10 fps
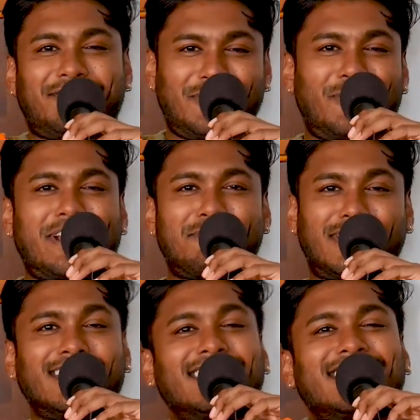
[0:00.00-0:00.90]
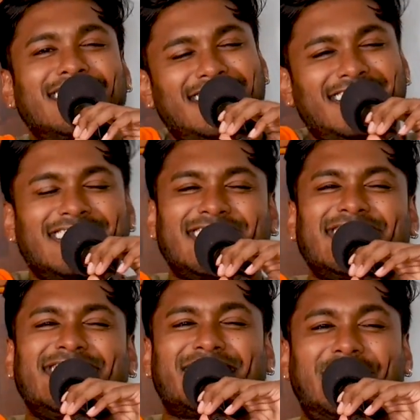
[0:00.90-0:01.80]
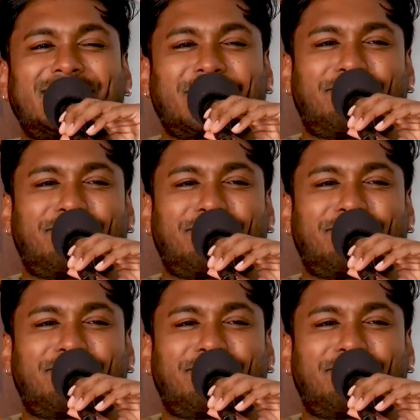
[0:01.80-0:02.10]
If you know what I mean. Let's